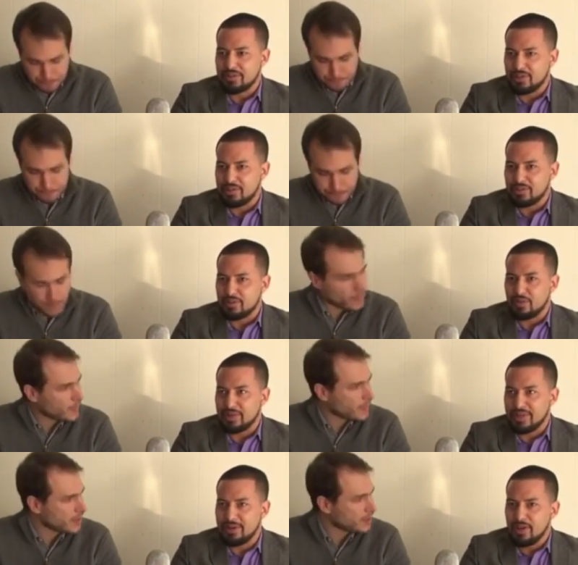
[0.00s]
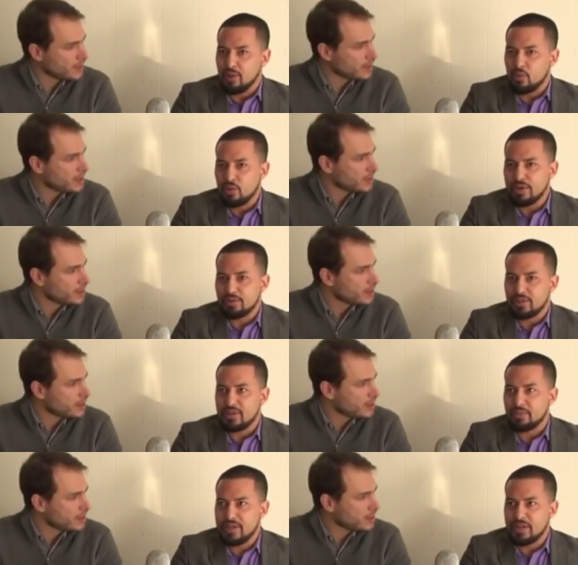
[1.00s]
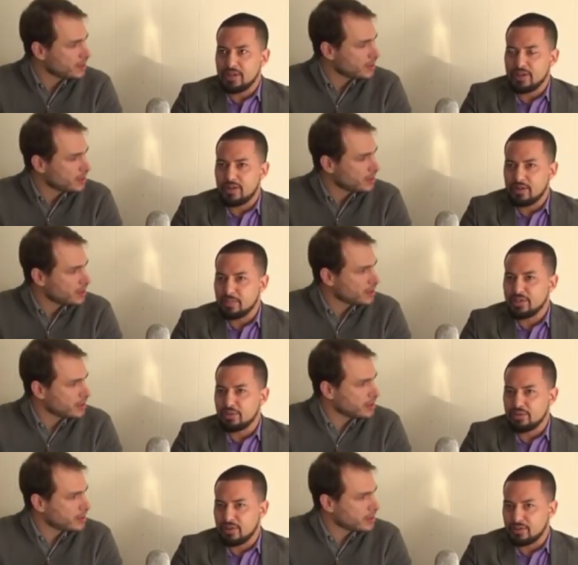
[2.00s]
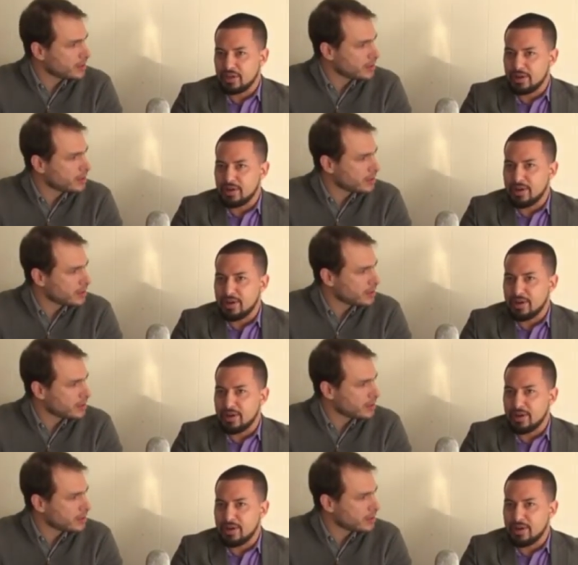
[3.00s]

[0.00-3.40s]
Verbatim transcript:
Speaker 1: So, I mean, what do you think made uh, made yourself stand out